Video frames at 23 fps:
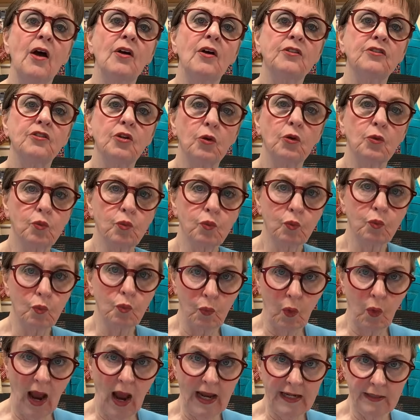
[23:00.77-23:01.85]
to
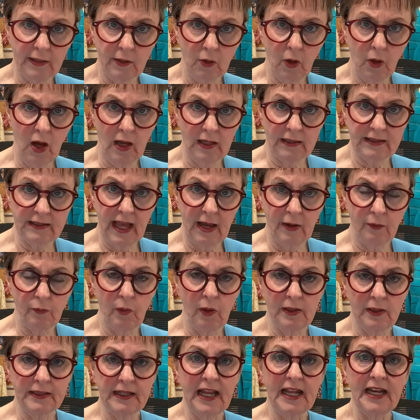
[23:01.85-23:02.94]
ride along that
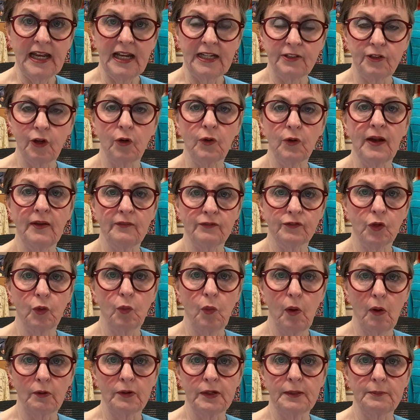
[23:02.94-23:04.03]
one, and I don't have to
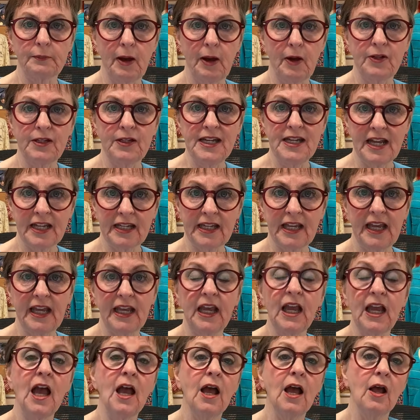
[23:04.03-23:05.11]
worry about
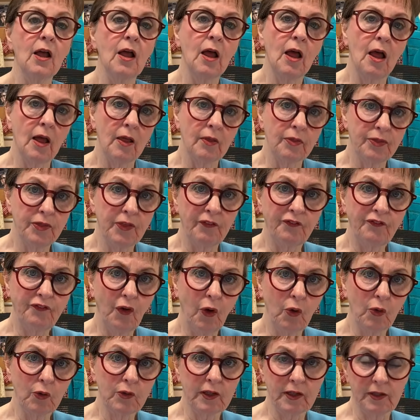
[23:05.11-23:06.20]
nicking the
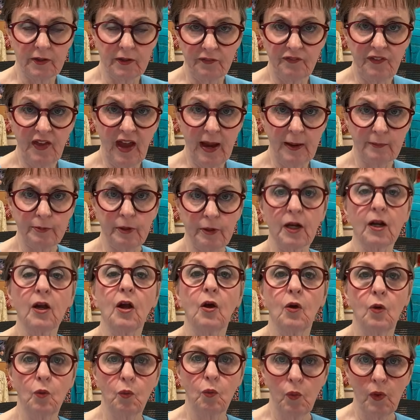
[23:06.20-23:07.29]
fold of the fabric
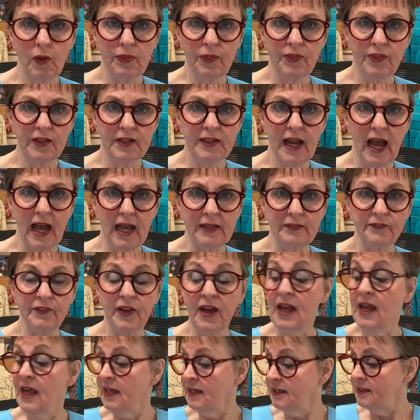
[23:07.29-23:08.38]
with the knife.
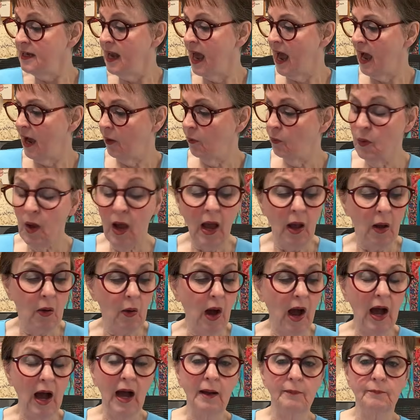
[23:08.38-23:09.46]
Now,
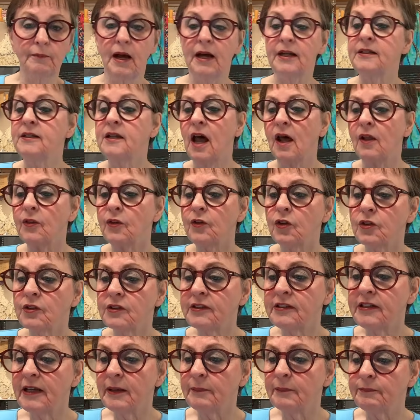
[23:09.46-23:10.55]
another
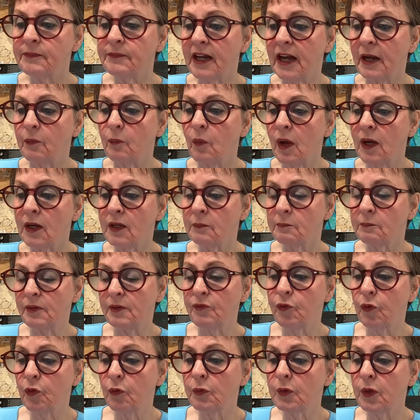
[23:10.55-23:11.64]
tip that I wanted
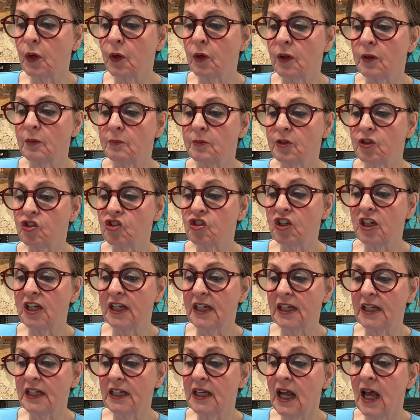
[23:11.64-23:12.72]
before we go to the
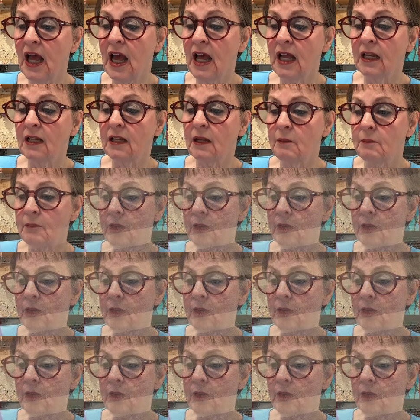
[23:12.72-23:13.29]
machine, let me